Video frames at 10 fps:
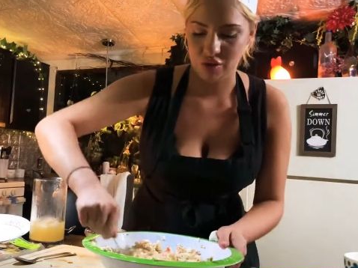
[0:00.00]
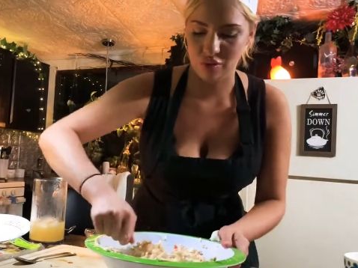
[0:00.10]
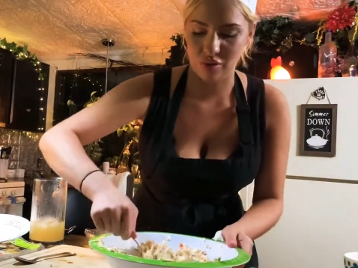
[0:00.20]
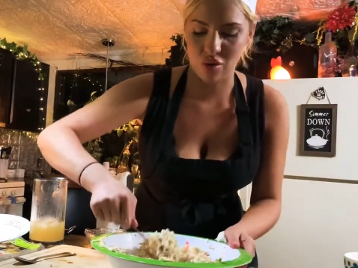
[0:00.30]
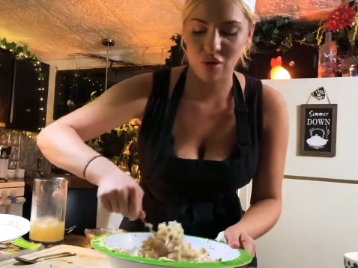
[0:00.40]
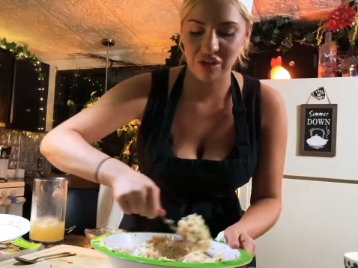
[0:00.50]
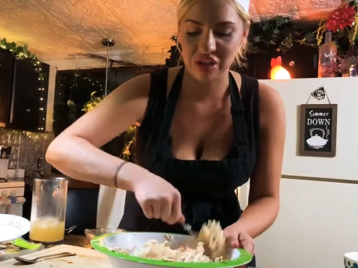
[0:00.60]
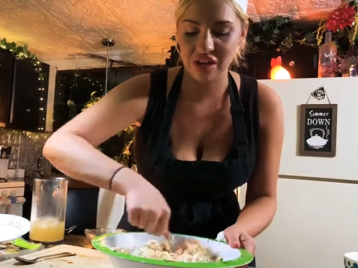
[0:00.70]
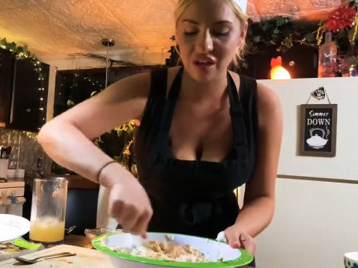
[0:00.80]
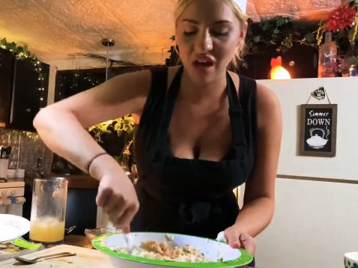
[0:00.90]
You're going
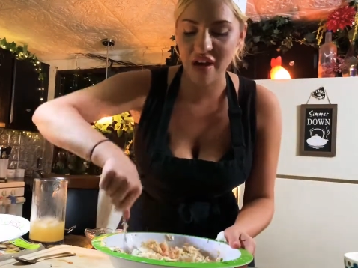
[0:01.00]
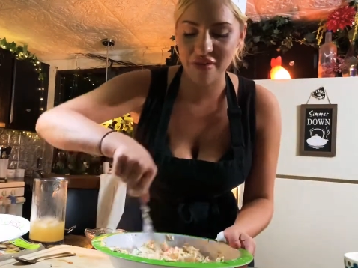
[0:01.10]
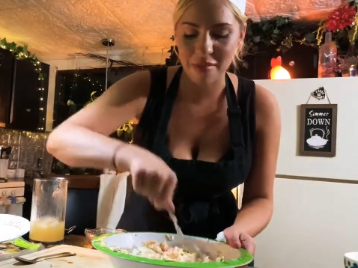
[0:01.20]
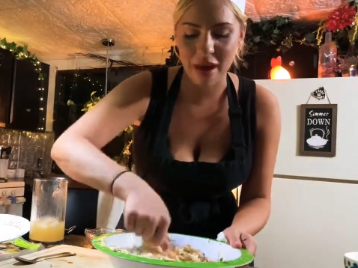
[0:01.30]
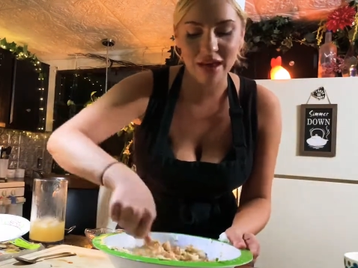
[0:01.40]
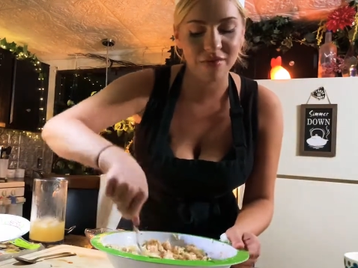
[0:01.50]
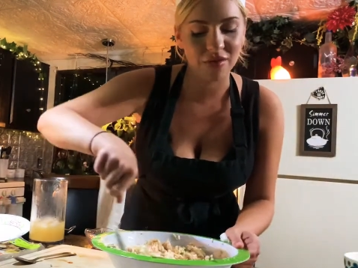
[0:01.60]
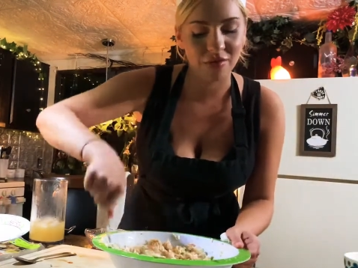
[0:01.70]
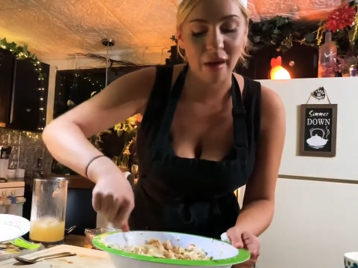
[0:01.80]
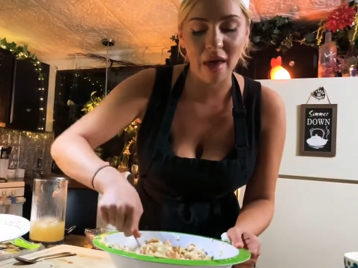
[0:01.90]
to love it, mate, if you
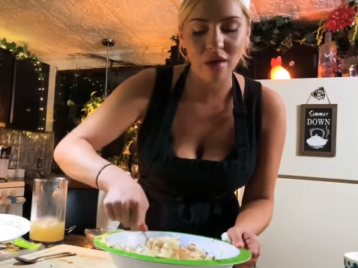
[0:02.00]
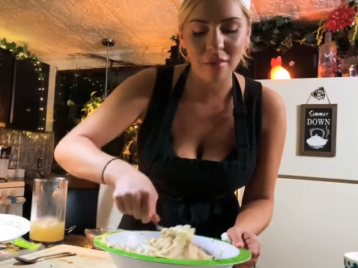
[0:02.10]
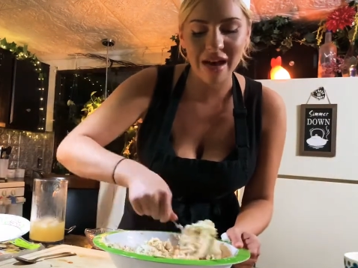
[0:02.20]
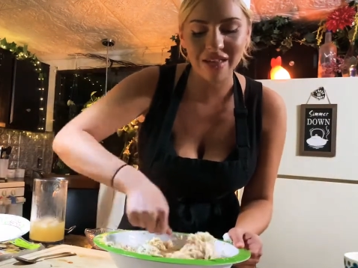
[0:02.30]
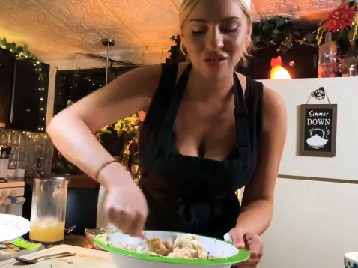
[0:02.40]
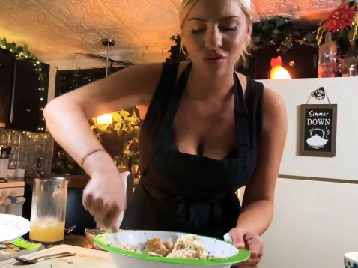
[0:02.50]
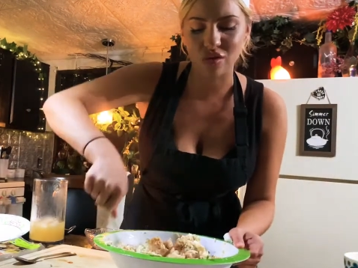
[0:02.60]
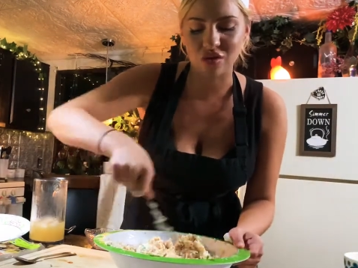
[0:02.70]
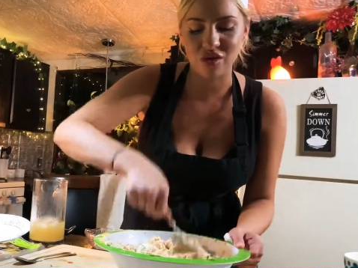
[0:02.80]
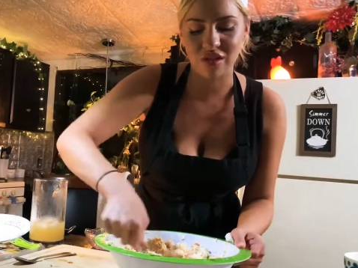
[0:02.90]
follow my
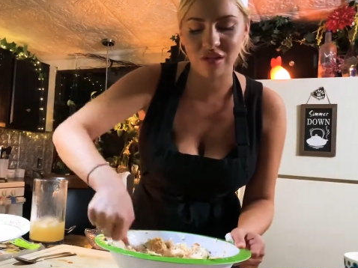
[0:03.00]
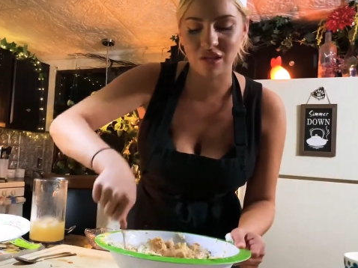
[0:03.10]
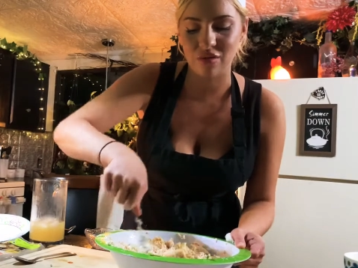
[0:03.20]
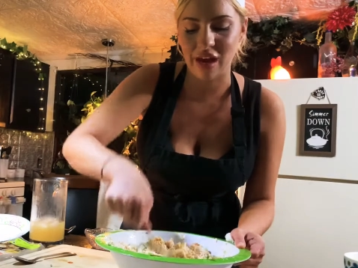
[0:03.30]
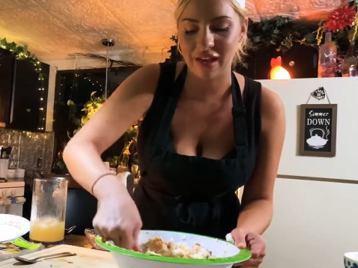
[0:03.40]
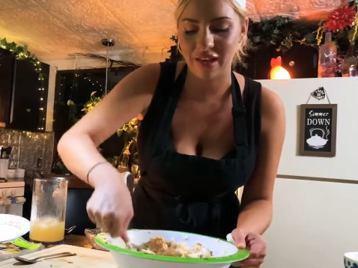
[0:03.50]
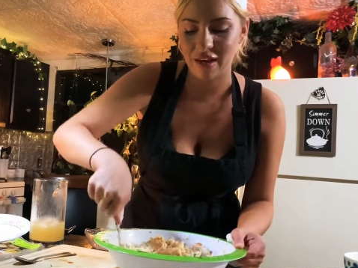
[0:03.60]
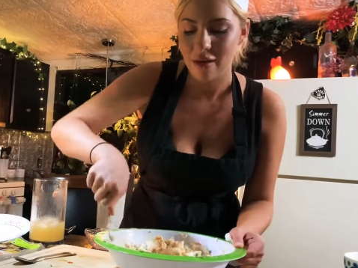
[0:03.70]
instructions correctly.